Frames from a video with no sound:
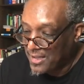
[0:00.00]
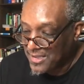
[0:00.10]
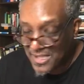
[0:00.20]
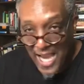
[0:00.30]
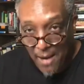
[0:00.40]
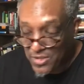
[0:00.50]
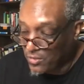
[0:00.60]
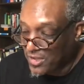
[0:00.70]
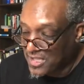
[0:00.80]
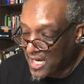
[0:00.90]
See, I was
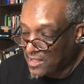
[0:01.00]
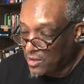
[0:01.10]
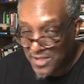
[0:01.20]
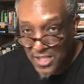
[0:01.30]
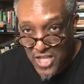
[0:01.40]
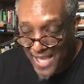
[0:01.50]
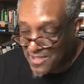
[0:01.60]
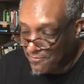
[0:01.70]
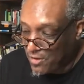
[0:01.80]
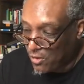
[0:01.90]
on the St. Louis to
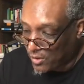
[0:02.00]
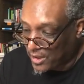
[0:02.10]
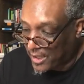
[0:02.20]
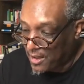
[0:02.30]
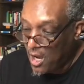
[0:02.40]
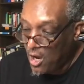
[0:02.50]
Jacksonville run.